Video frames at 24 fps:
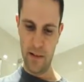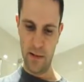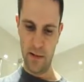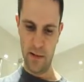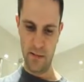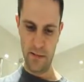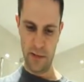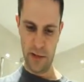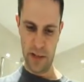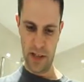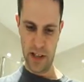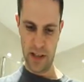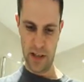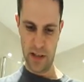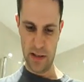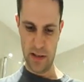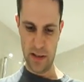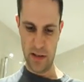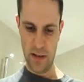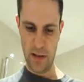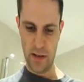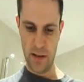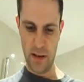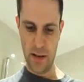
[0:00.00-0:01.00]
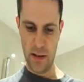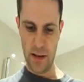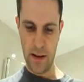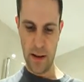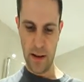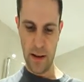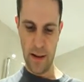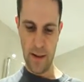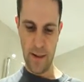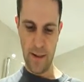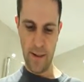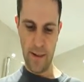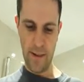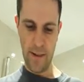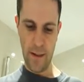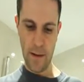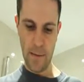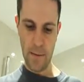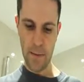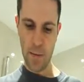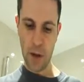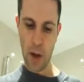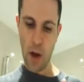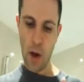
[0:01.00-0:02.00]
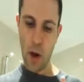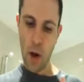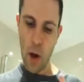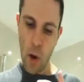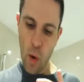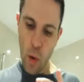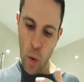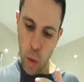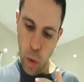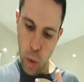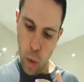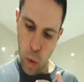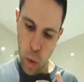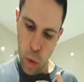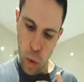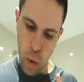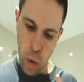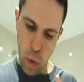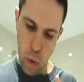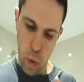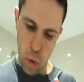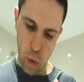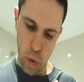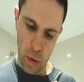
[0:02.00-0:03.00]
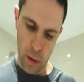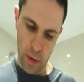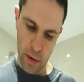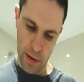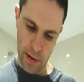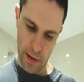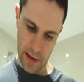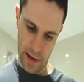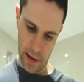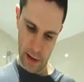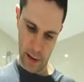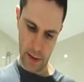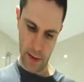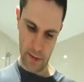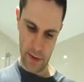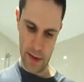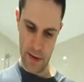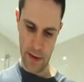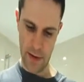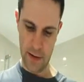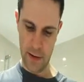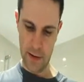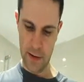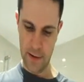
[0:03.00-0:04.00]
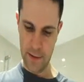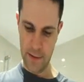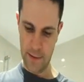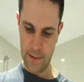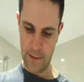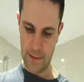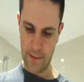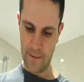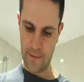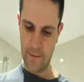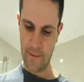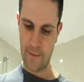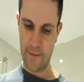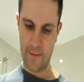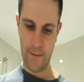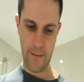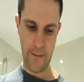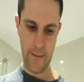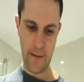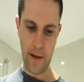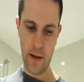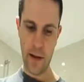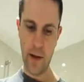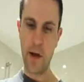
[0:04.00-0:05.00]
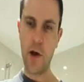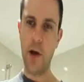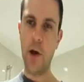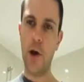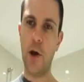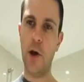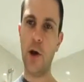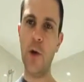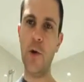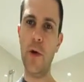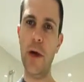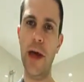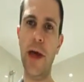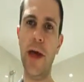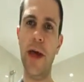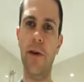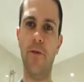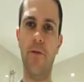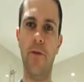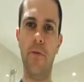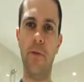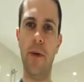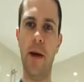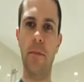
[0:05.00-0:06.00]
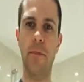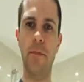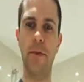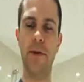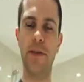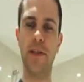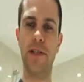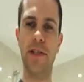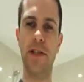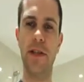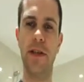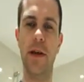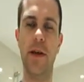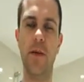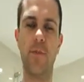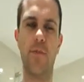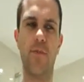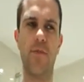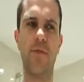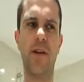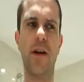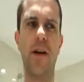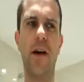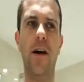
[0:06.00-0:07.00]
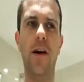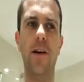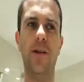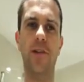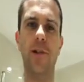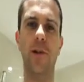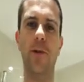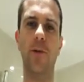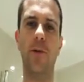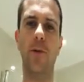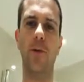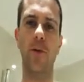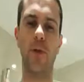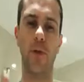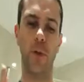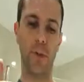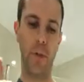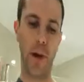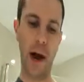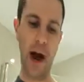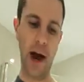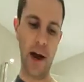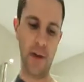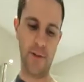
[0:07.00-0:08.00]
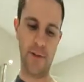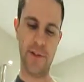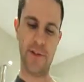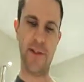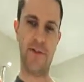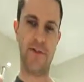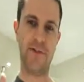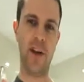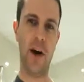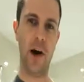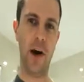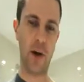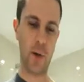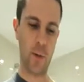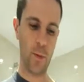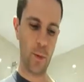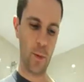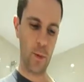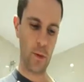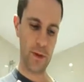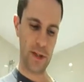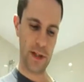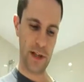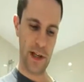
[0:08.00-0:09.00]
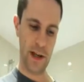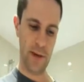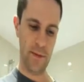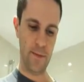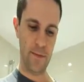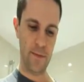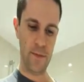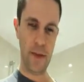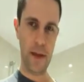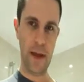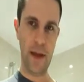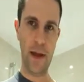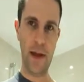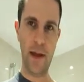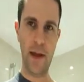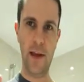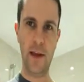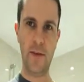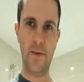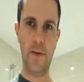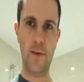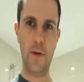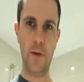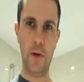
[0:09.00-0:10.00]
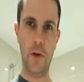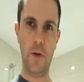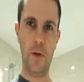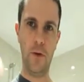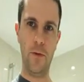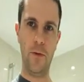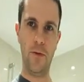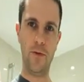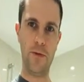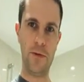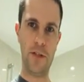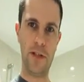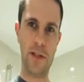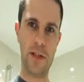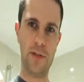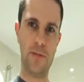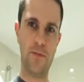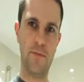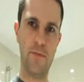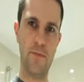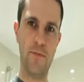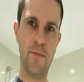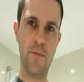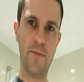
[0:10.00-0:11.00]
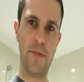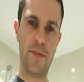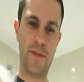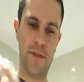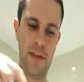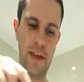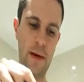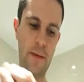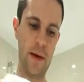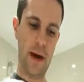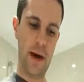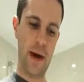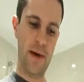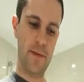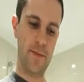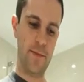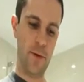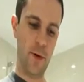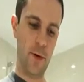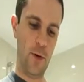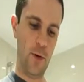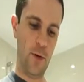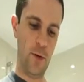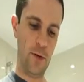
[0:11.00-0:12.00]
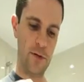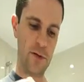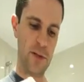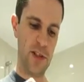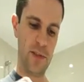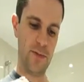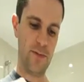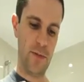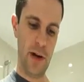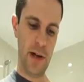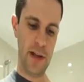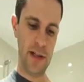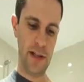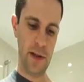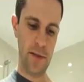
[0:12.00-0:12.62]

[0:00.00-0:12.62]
Oh Jesus. Hold on a minute. Who here remembers a cartoon called The Pirates of Dark Water? If you do, just thumb up or just write